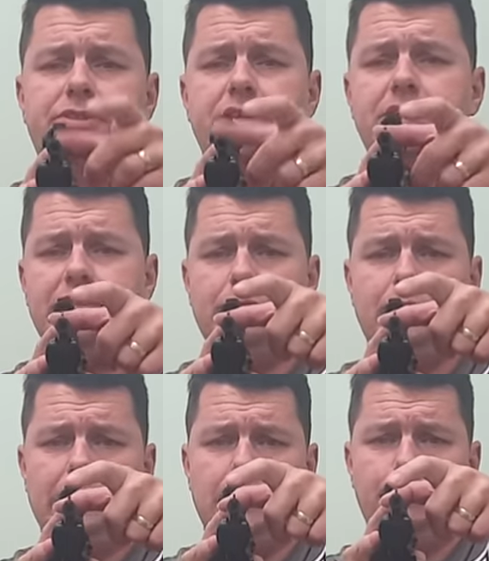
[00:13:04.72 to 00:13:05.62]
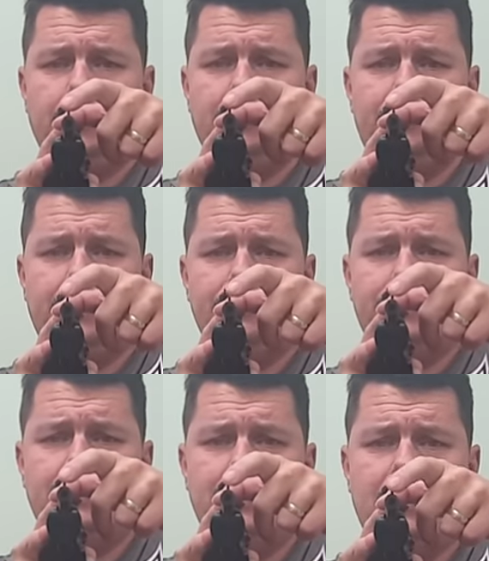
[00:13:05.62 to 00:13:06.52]
we see this little lump on the
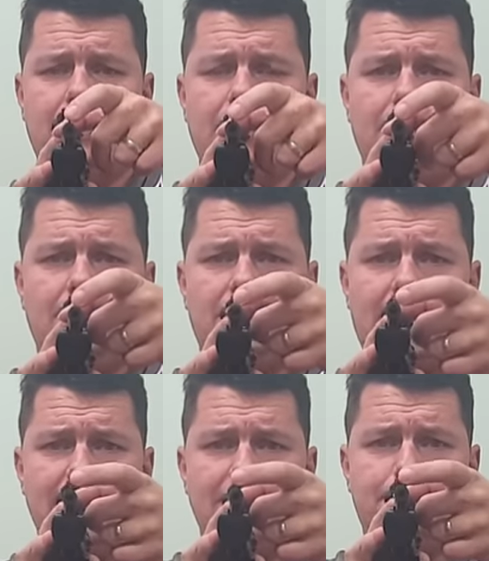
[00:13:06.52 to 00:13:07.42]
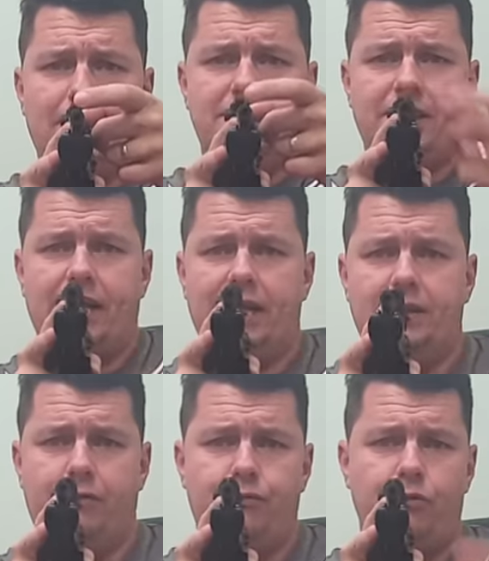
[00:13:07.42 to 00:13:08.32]
front. That is basically
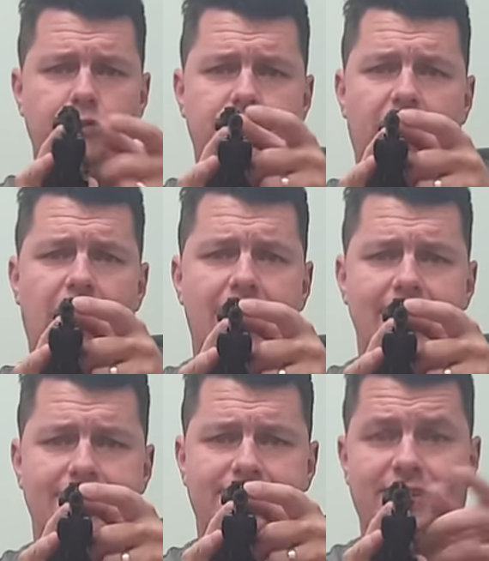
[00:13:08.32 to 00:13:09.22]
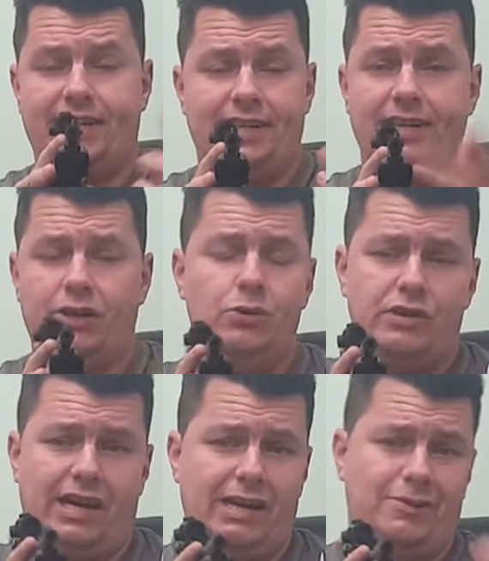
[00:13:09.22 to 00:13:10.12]
the front iron sight,
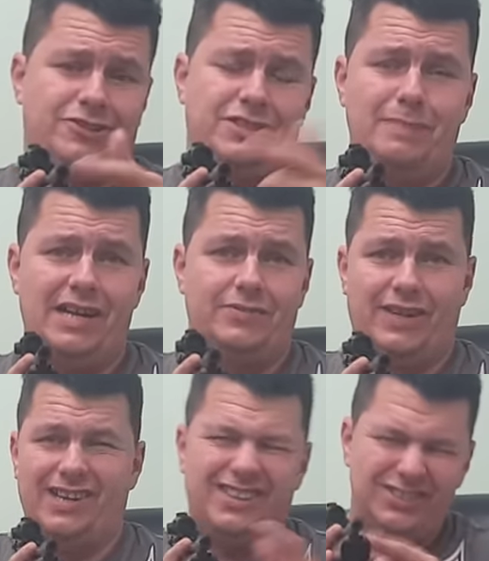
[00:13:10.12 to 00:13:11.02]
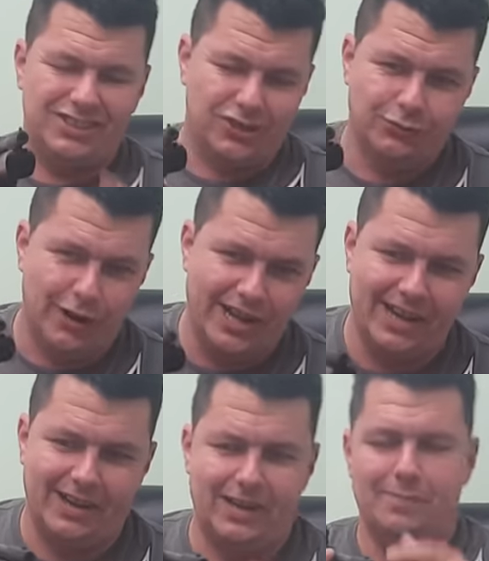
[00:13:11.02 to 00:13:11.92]
called iron because it's made of iron. It's not
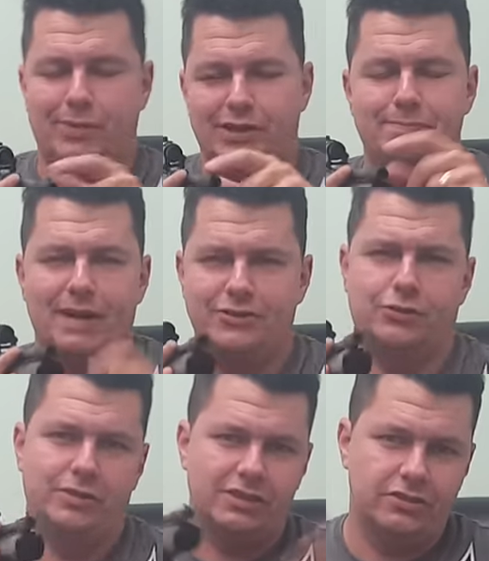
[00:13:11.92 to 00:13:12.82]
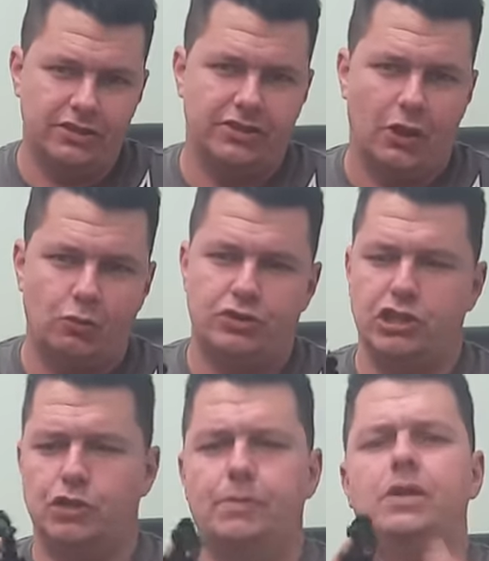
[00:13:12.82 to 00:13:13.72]
really iron, but it's metal. It's an old
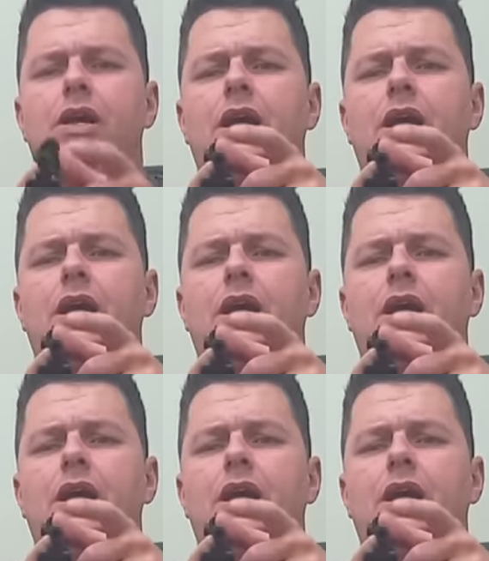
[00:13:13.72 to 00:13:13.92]
term,